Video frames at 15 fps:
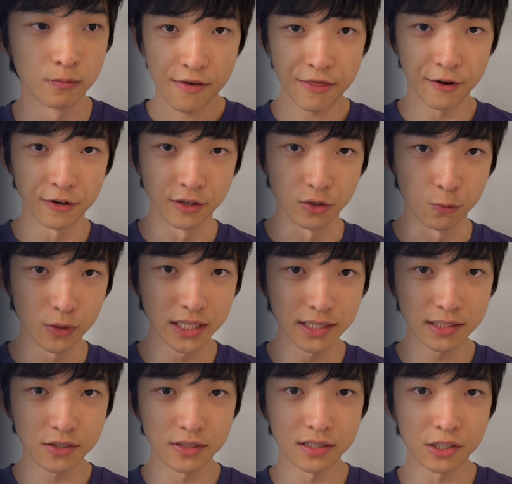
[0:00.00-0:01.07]
Third, we
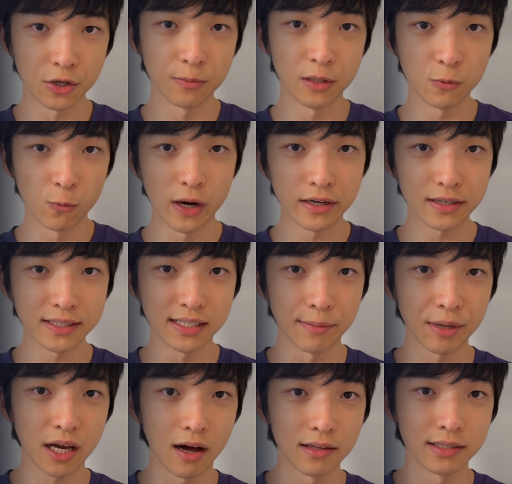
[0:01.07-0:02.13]
need to determine where the
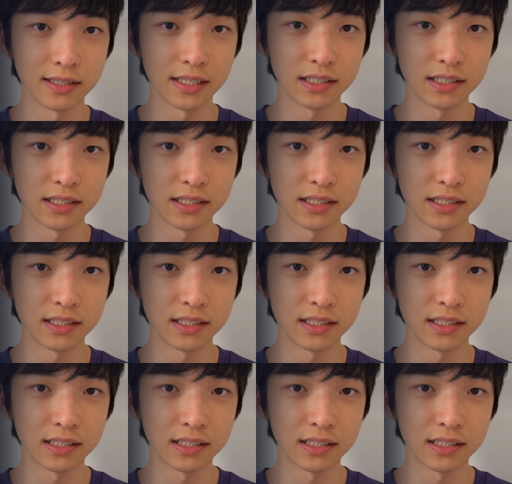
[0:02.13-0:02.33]
semicolon